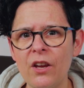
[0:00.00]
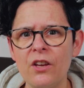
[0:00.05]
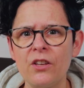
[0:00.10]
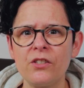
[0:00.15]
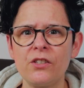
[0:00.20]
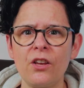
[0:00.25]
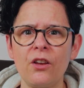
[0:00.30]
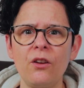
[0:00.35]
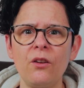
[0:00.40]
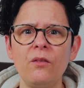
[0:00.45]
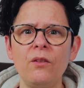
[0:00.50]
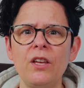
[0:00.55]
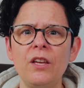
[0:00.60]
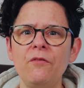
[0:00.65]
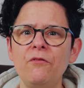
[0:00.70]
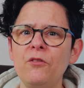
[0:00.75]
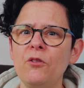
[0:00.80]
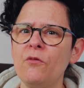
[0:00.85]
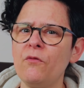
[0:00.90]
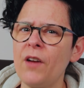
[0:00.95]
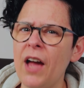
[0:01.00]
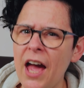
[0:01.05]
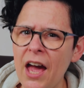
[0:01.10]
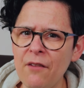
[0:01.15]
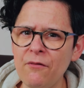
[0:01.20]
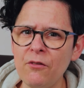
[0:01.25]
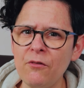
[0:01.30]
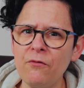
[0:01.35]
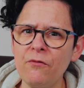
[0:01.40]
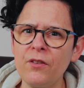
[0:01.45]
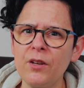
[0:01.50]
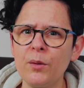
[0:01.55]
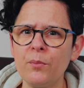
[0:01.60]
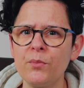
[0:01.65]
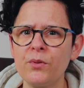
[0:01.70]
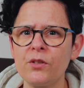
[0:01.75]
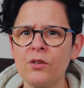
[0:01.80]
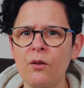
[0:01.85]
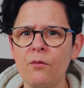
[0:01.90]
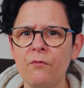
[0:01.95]
So if you've ever
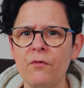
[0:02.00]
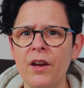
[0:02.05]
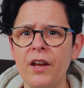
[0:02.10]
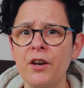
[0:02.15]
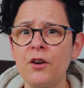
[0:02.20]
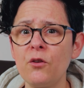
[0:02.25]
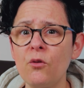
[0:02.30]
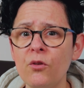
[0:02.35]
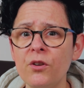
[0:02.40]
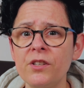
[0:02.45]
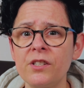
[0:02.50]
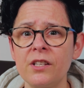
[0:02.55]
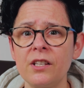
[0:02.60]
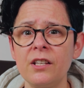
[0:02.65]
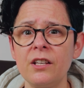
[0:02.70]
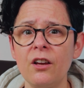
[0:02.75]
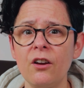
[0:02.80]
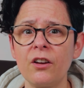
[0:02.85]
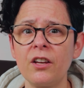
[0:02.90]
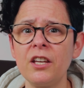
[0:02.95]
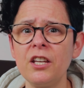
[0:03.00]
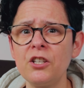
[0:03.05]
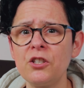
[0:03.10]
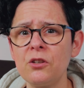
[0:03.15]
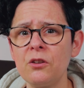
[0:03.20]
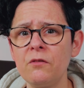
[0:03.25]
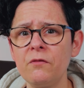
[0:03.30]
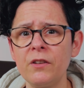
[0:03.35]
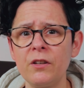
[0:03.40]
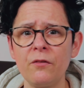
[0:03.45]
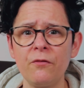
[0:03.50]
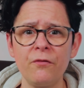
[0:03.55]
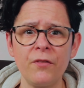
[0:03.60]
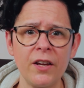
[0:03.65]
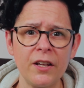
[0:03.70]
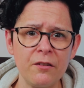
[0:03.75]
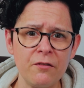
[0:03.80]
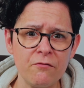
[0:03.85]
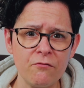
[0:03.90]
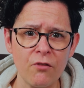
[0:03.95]
filmed somewhere noisy, a kitchen with a
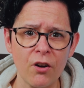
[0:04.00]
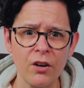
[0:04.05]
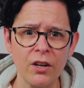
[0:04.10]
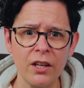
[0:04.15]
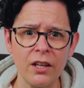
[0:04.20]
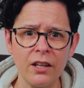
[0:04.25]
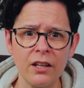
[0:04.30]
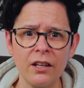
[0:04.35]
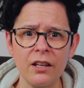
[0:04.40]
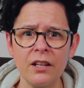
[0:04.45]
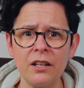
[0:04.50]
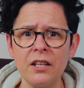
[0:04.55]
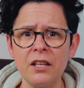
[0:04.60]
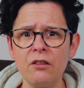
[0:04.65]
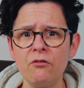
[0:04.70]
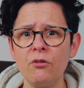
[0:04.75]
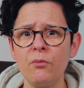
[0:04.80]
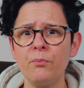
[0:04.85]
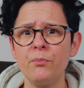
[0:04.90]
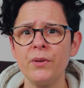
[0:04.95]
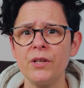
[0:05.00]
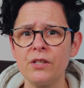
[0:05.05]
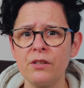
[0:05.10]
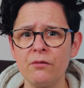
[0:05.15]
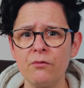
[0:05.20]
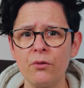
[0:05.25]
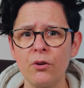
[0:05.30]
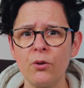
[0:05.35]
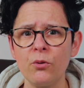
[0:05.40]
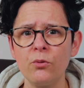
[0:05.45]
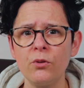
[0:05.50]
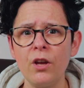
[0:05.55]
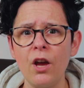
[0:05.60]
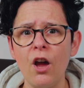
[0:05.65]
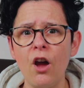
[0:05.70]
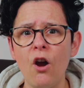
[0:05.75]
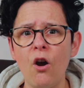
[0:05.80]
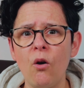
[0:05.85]
fan running, near a busy road,